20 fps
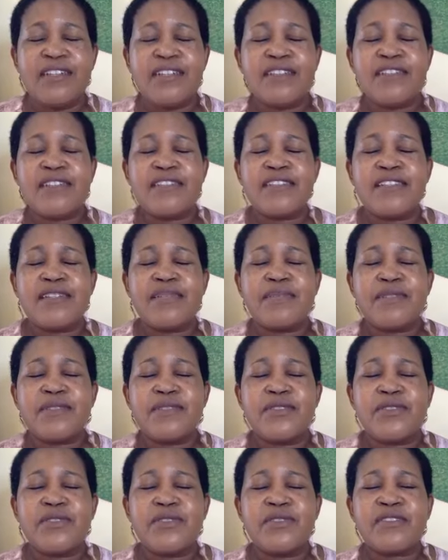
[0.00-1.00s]

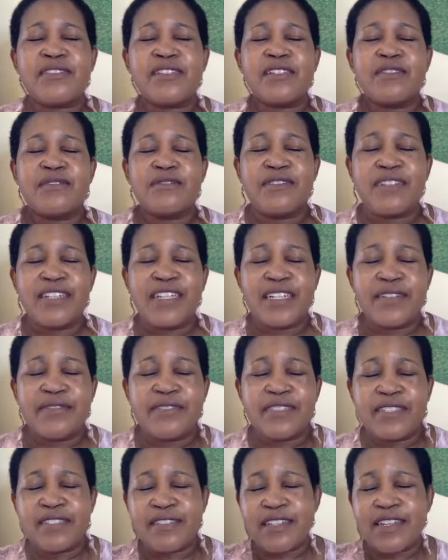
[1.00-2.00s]
steps to self-love
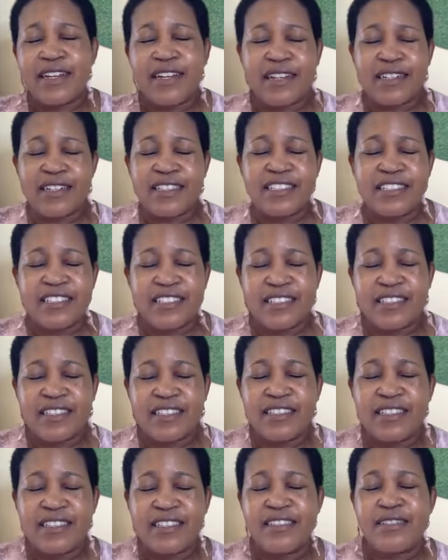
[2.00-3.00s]
is courage,
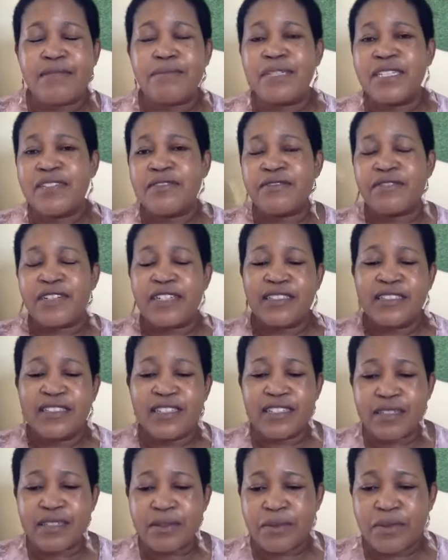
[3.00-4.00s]
is being
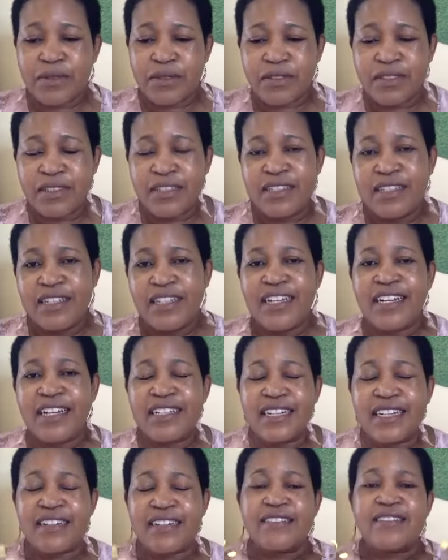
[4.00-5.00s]
vulnerable
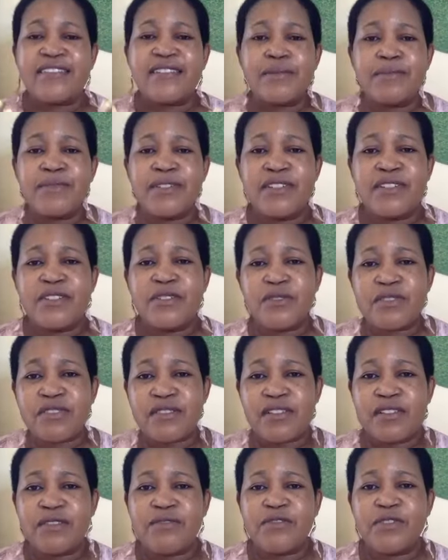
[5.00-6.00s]
and accepting
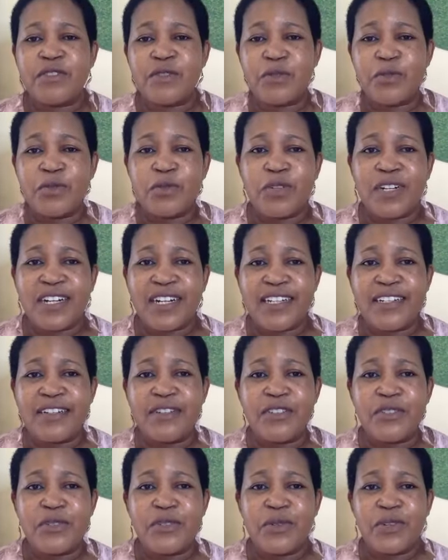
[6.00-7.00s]
yourself for who
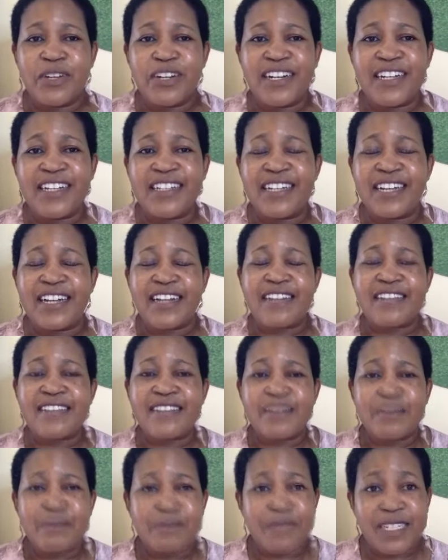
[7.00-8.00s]
you are, and
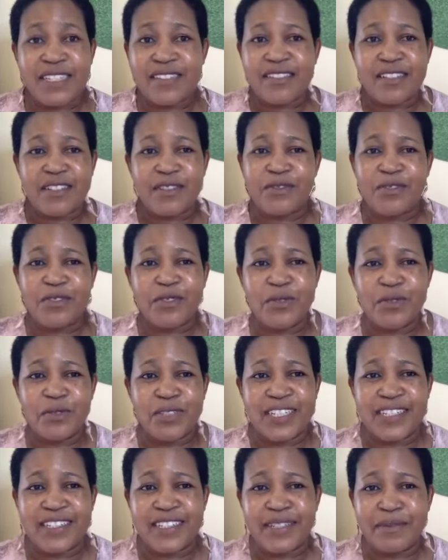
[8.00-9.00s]
accept myself for
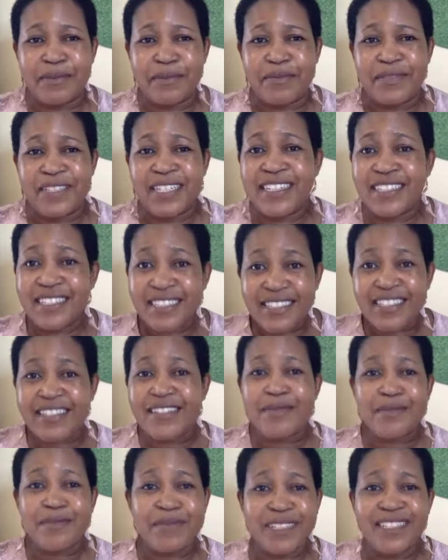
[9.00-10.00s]
who I am. And it
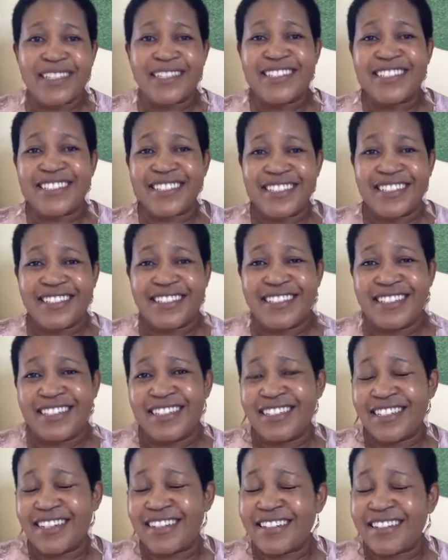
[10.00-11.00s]
has been a journey,
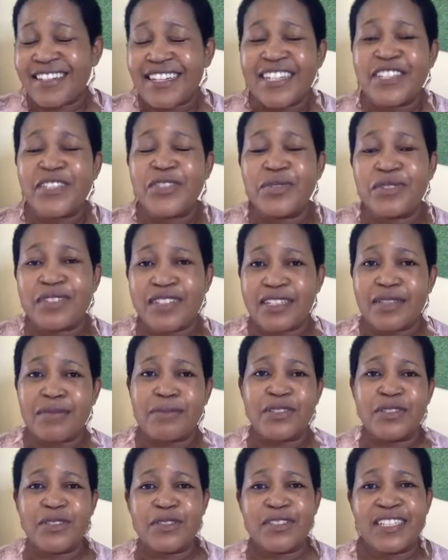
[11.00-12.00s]
and I'd like to help
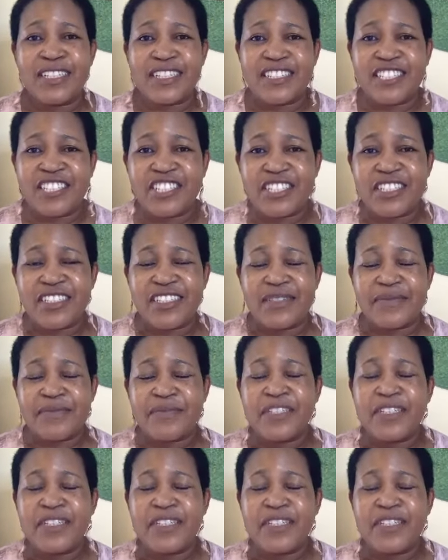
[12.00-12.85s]
you on that journey